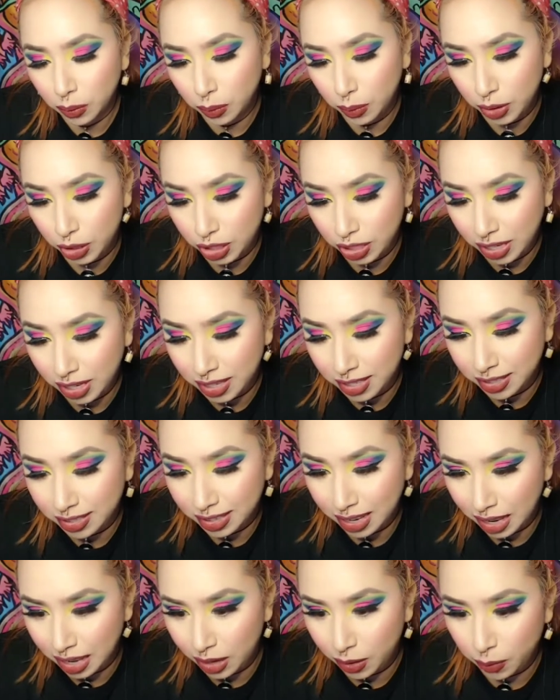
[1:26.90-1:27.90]
which
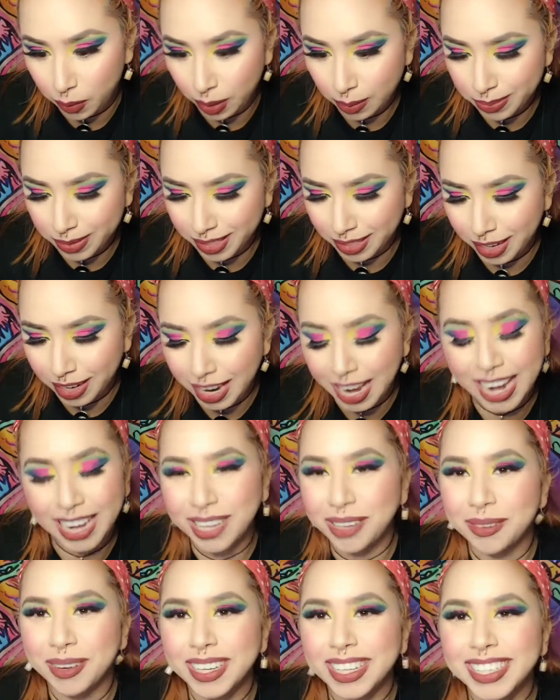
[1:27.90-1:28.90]
is a website
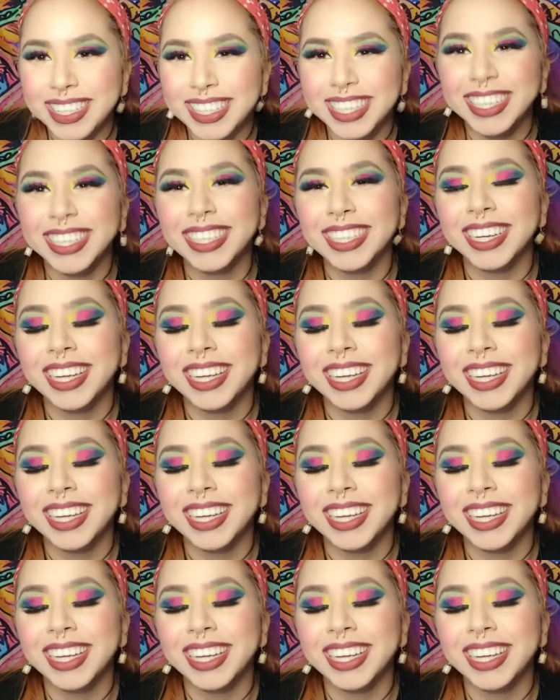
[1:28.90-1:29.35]
anyways